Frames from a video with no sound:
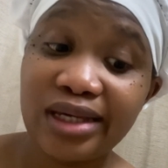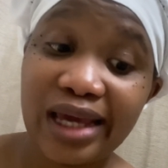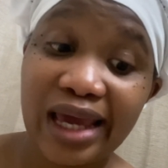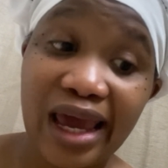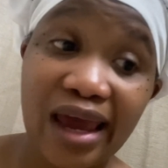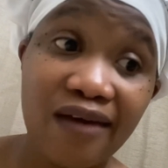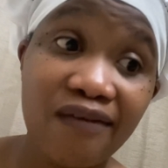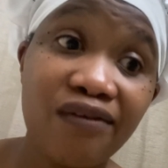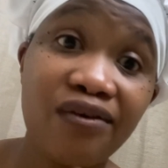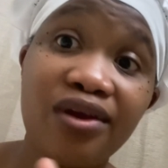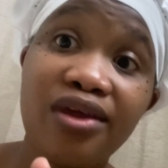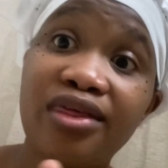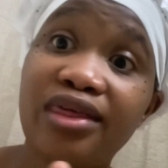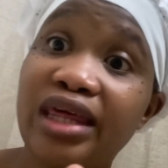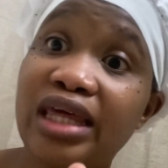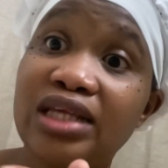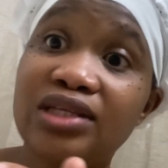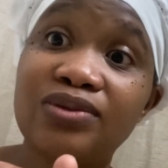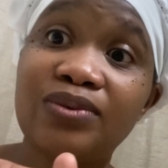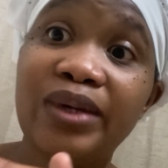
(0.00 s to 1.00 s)

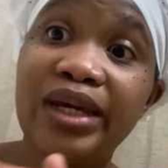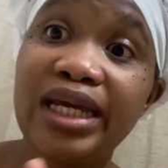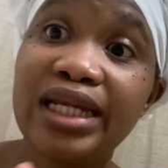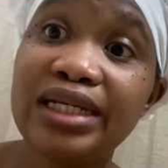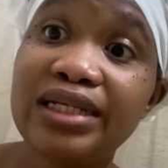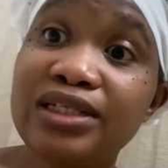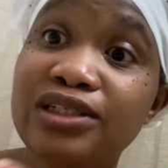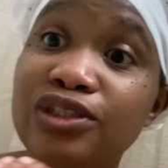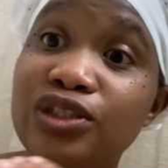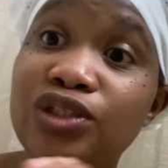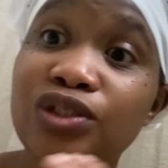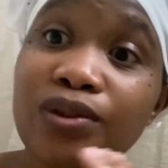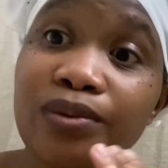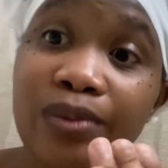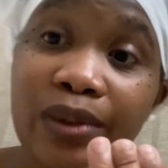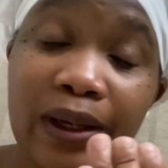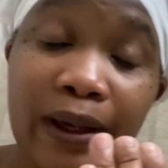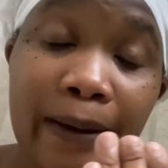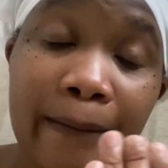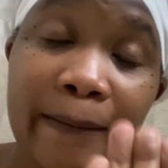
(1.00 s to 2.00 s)
everything is where it needs to
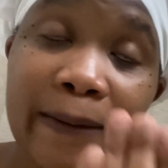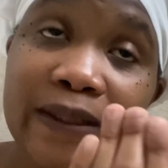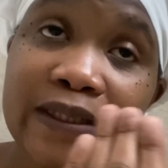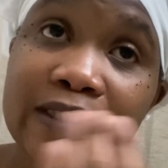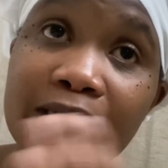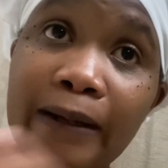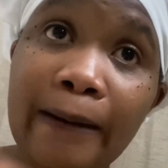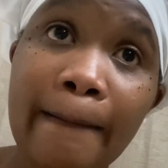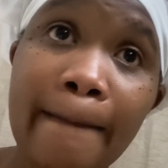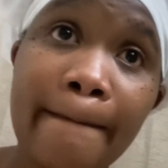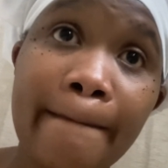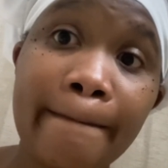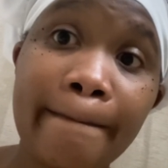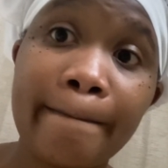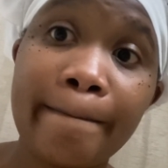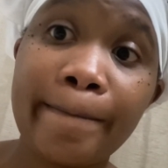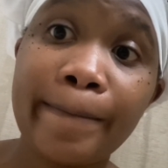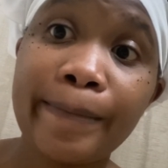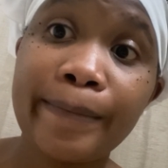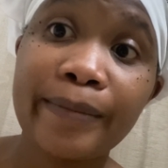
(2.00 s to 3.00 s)
be but
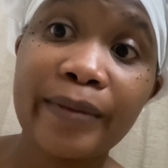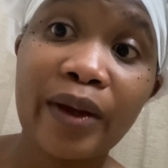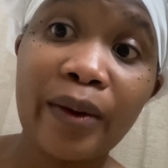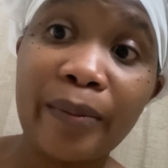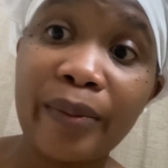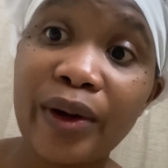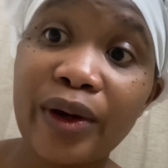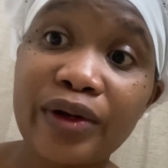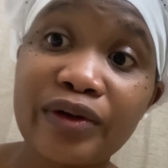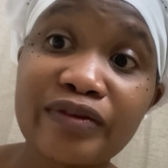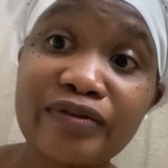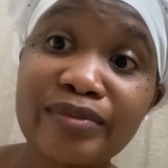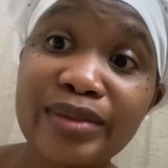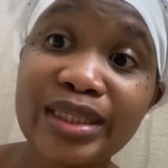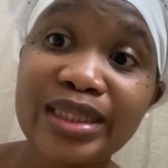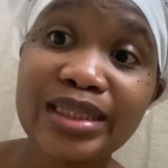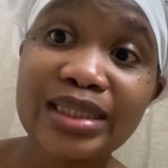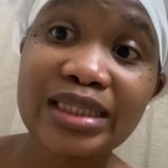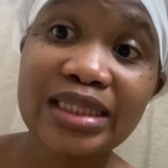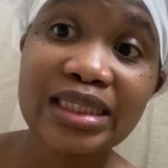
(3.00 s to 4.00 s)
a part of me
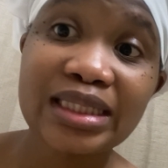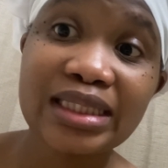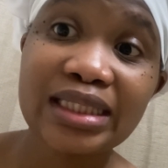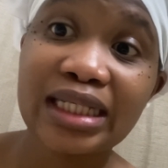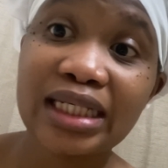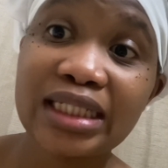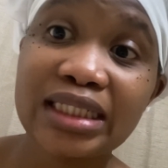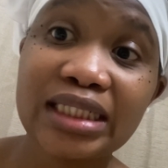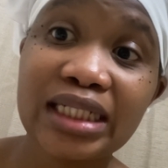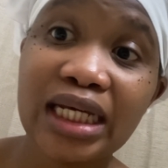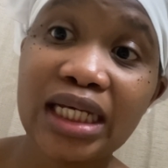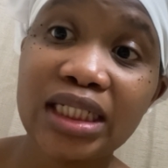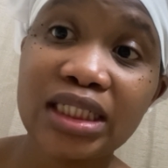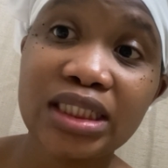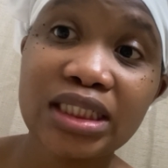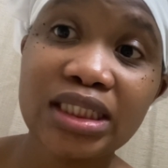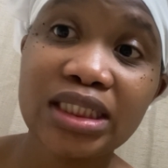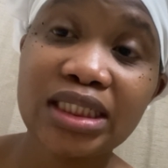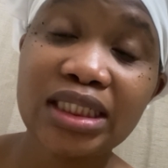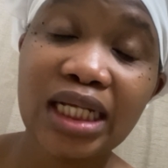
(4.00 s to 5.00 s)
is just like
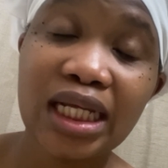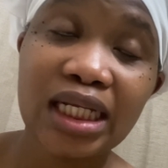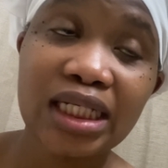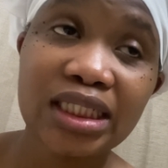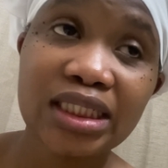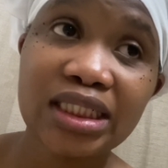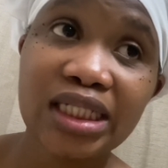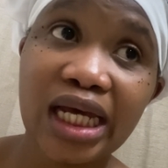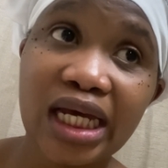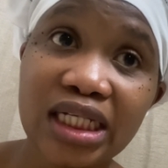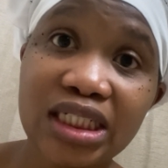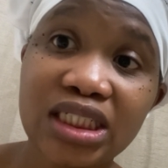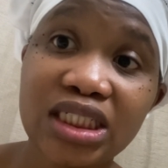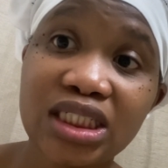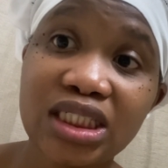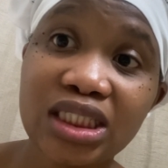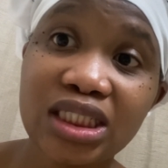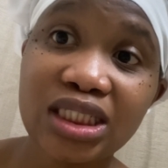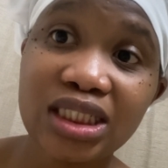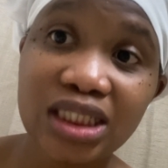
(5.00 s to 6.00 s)
tired and i
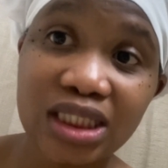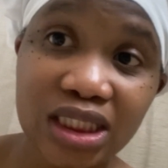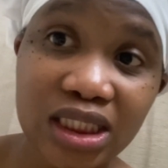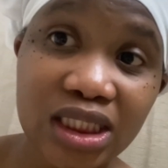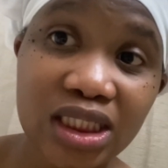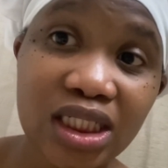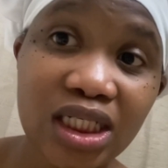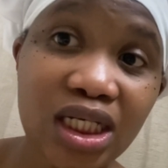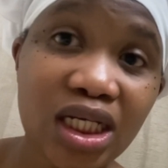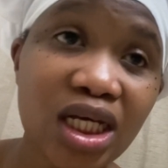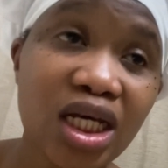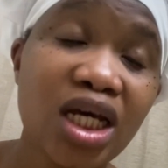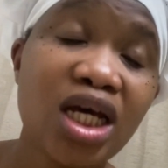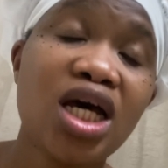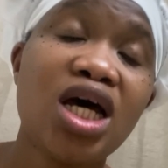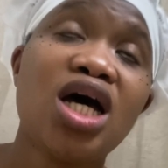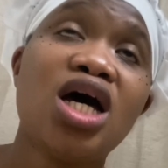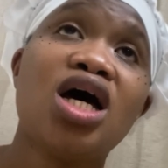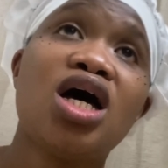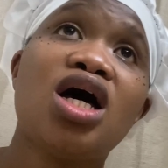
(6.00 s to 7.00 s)
just need
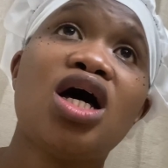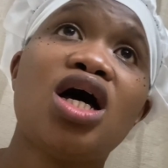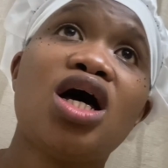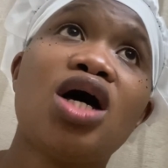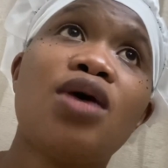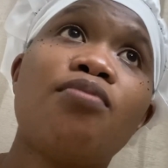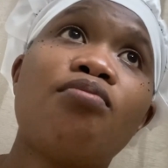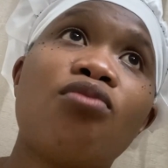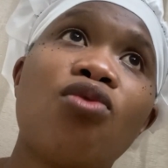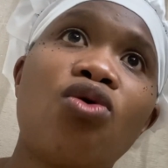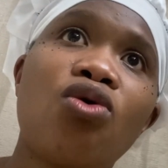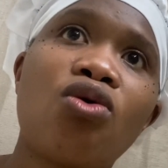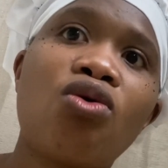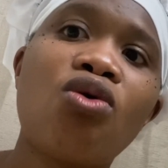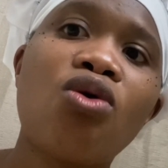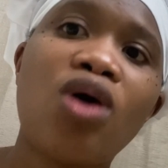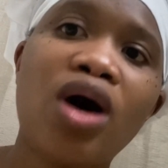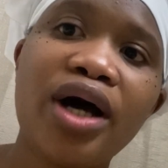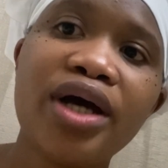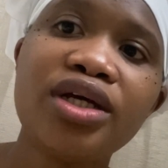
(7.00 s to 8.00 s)
a more
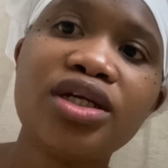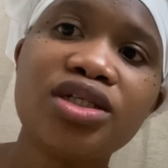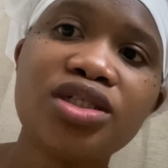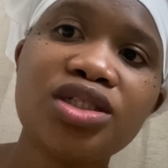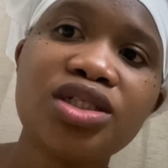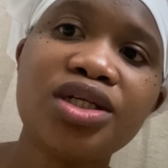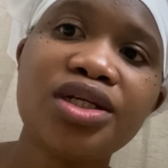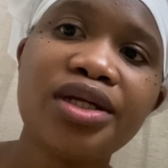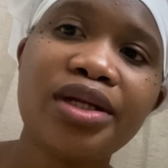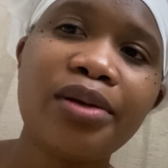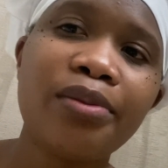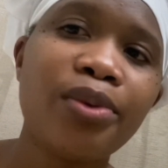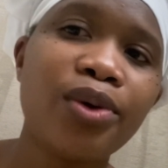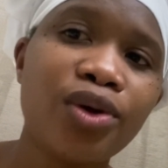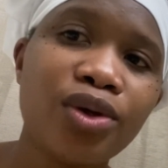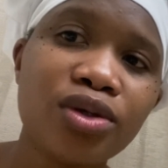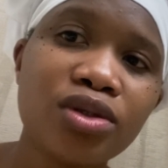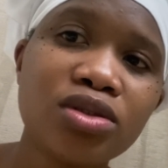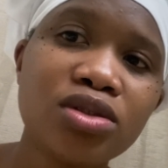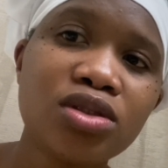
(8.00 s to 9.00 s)
quieter
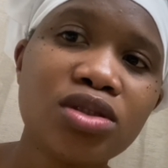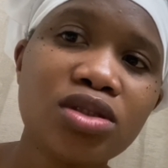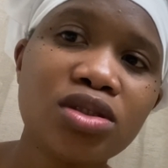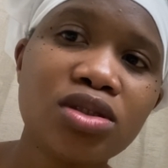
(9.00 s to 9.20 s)
neighborhood